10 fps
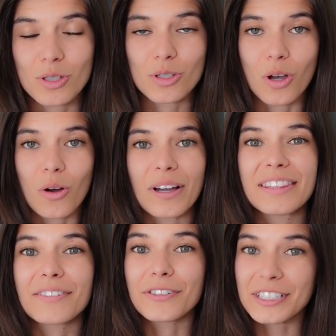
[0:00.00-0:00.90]
So
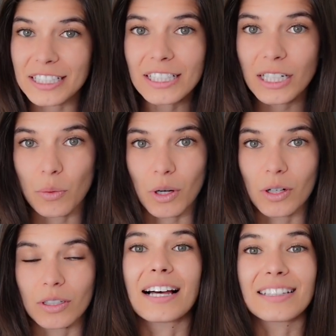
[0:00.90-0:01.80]
in the fertility
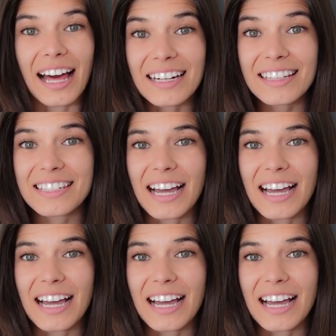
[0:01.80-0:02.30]
world, a lot of the